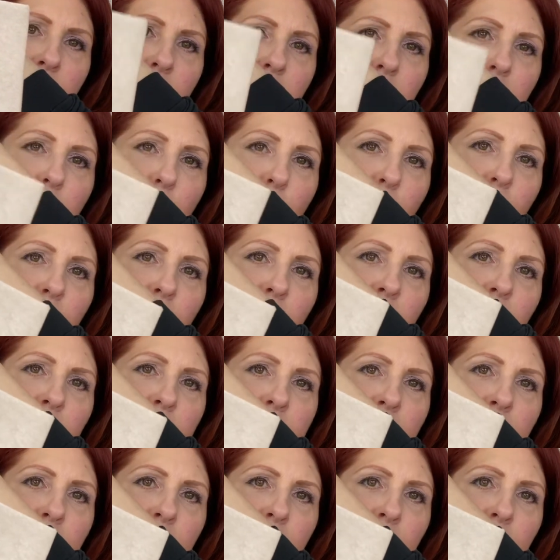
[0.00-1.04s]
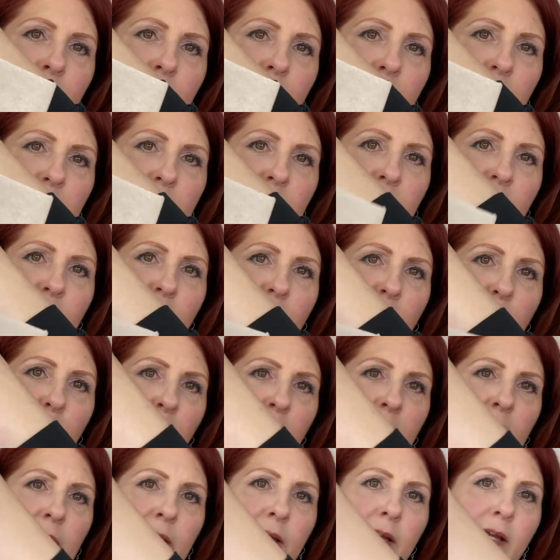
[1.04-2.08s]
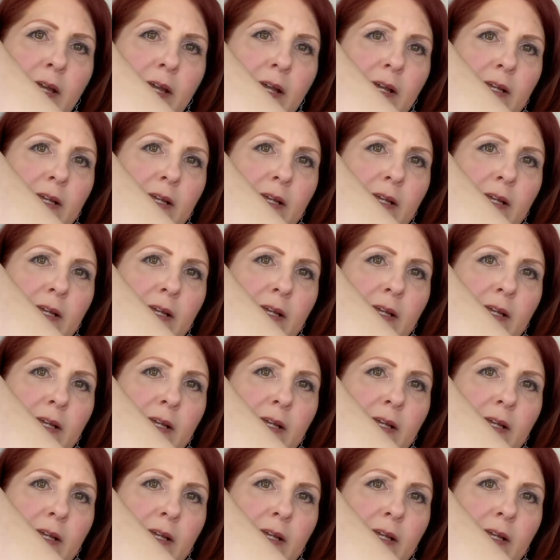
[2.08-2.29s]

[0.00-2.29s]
a couple little dangles, which is very pretty.